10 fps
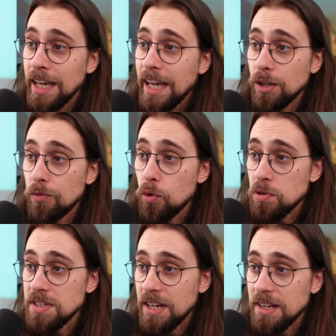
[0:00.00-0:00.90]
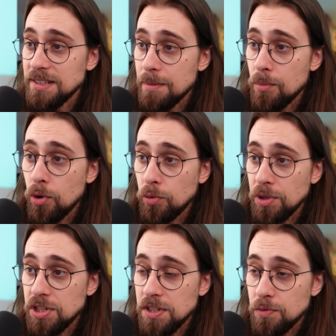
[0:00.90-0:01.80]
and of course the custom mode,
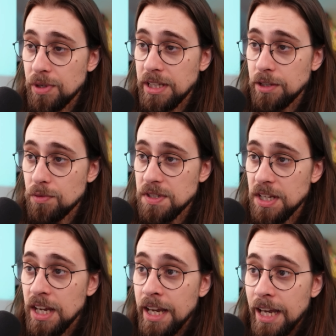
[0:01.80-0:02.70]
which is really interesting.